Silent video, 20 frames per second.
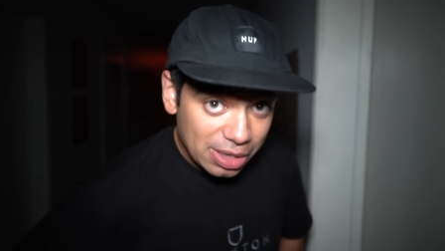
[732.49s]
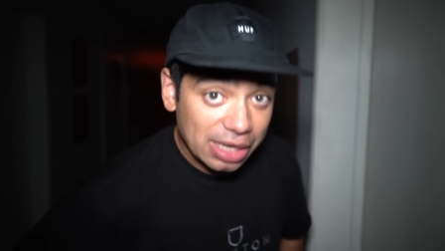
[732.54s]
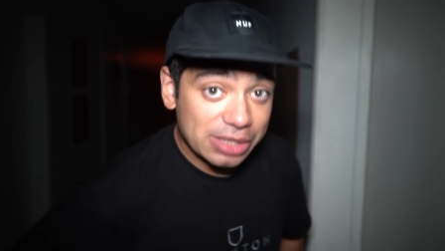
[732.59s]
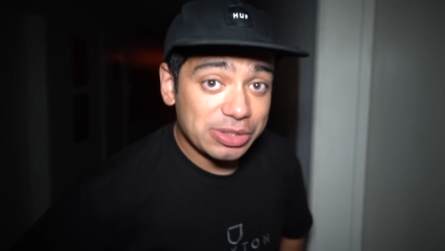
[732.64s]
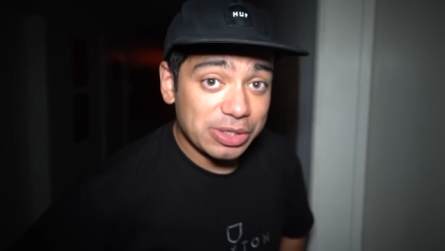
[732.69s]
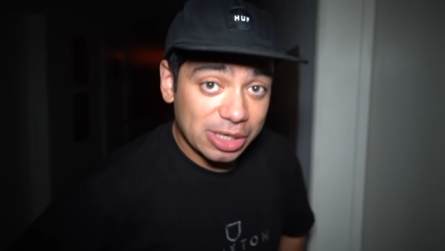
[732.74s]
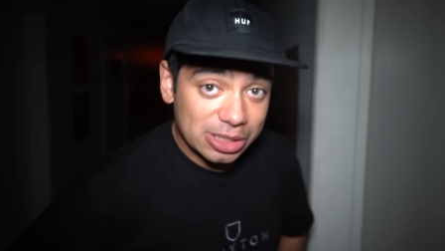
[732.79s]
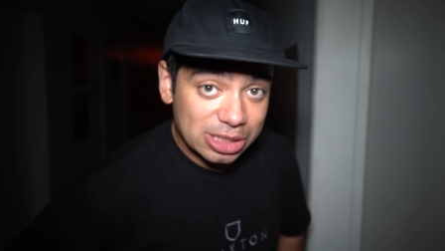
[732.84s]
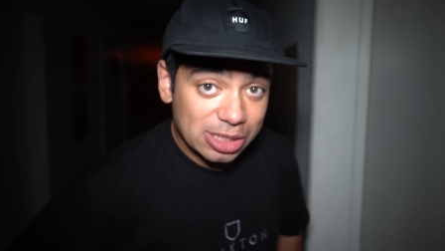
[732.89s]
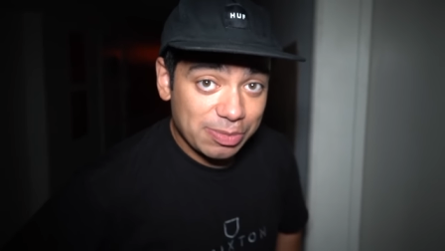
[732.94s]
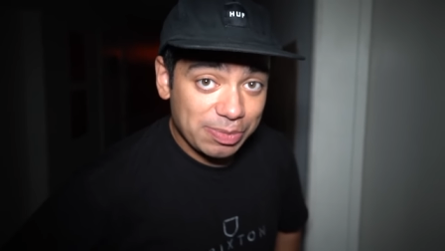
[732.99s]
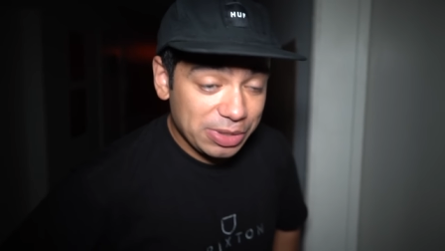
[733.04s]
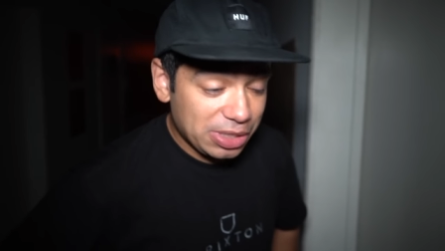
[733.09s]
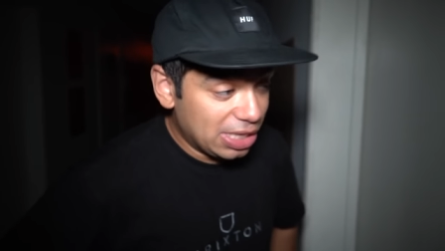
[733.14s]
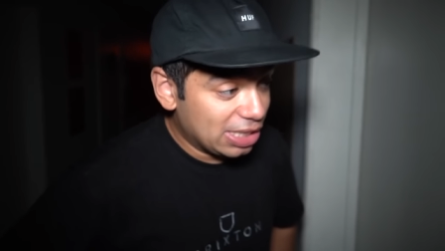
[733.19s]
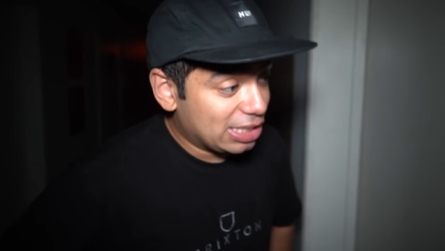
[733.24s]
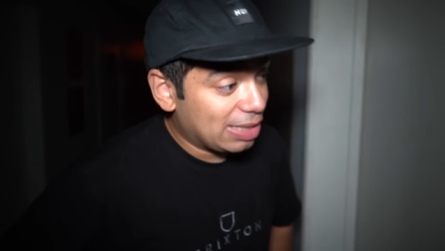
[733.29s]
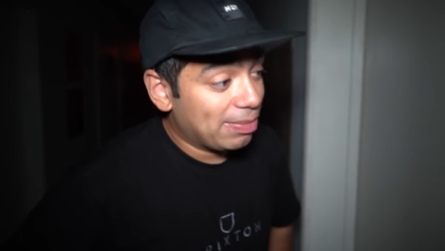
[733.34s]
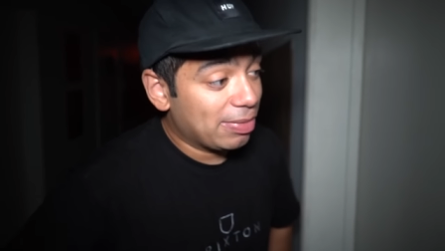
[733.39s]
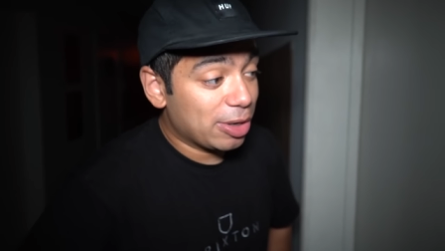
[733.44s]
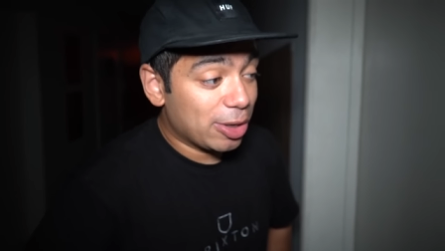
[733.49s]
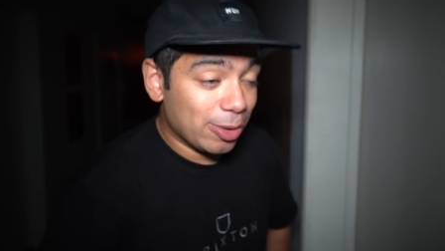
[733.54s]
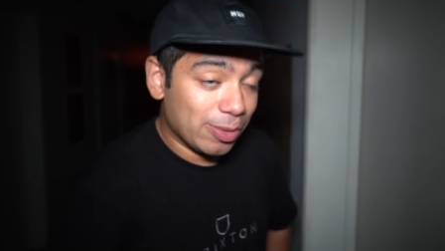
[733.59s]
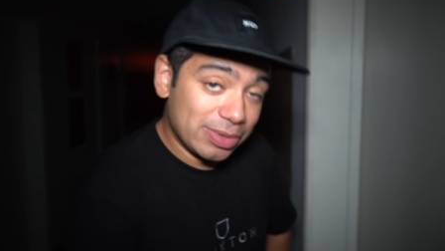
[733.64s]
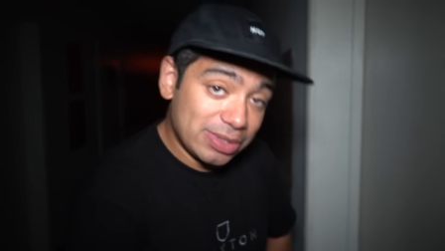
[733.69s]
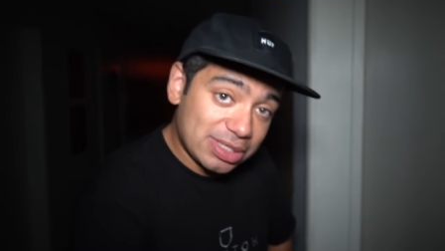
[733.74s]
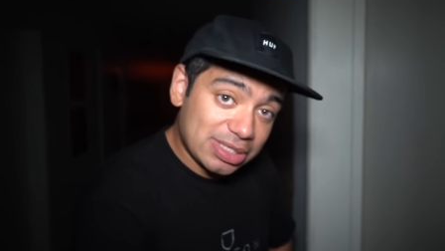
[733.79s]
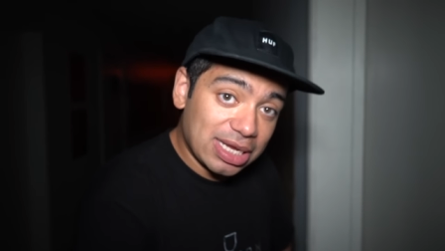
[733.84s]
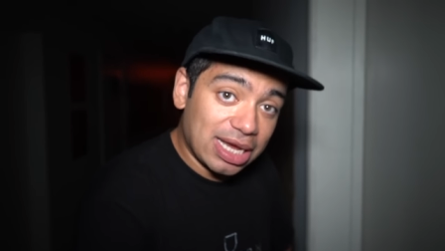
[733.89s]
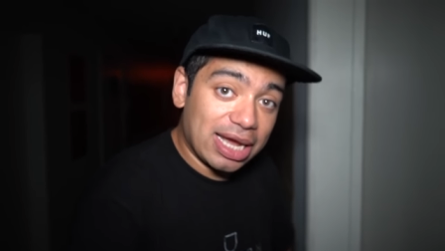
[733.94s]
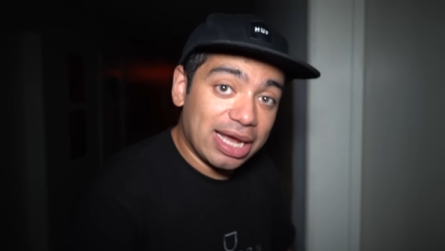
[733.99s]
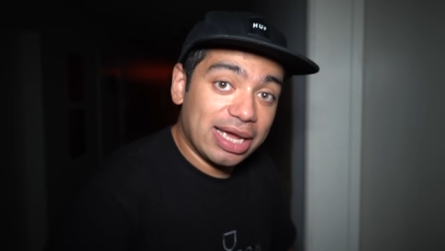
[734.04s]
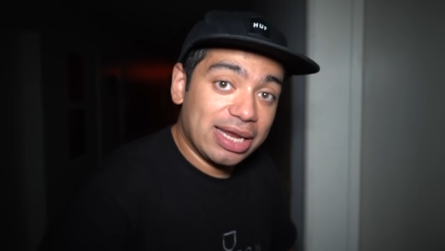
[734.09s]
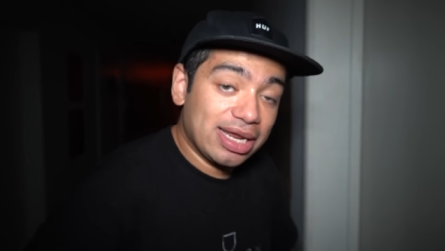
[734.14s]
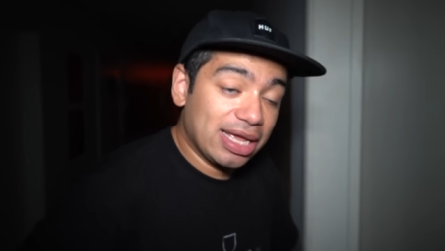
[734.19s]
as you guys can predict, I'm gonna go inside,